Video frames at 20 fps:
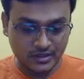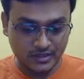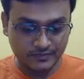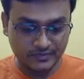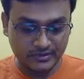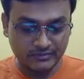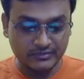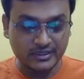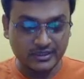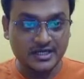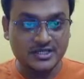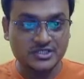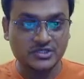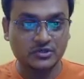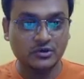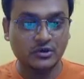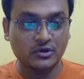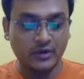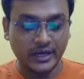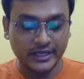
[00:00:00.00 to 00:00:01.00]
A few minutes
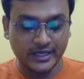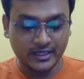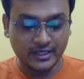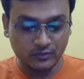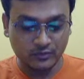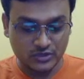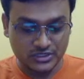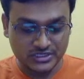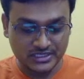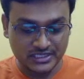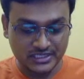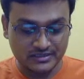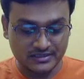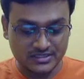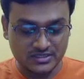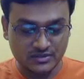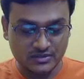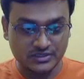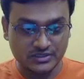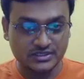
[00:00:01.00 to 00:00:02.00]
ago, I had posted
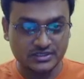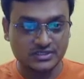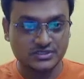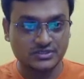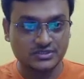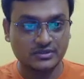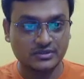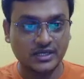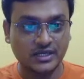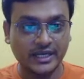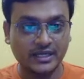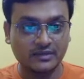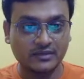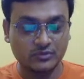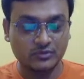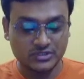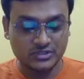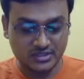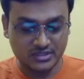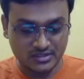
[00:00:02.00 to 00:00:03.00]
these questions. Okay? I
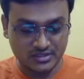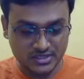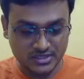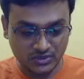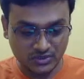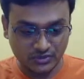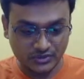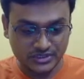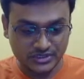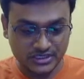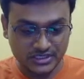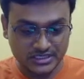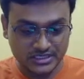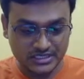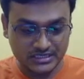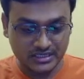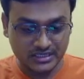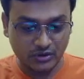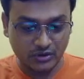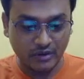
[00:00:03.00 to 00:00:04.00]
had posted these questions
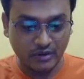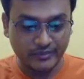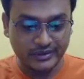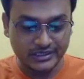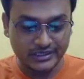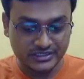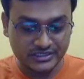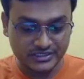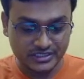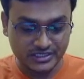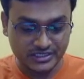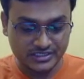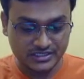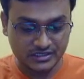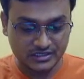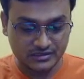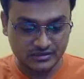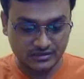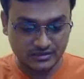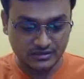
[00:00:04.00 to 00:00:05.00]
in the community
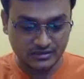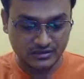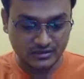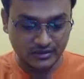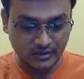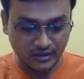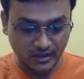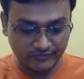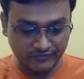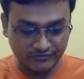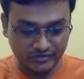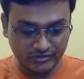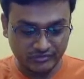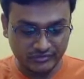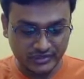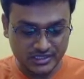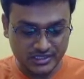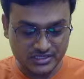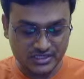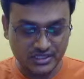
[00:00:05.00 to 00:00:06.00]
section. A few
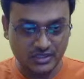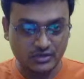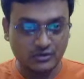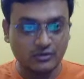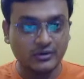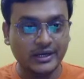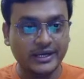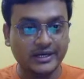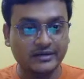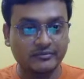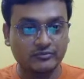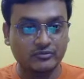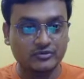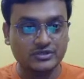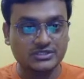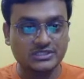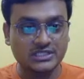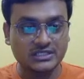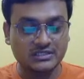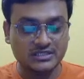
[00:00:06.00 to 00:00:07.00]
minutes ago, I had
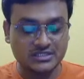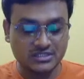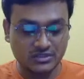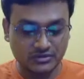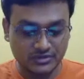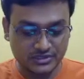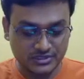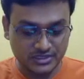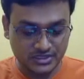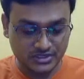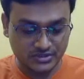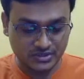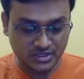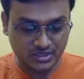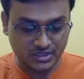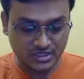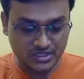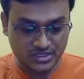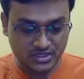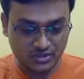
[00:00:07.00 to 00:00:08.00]
posted these questions.
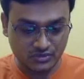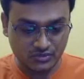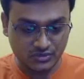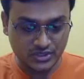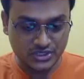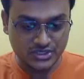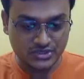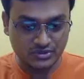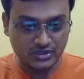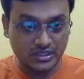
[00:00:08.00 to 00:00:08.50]
Okay, this quiz.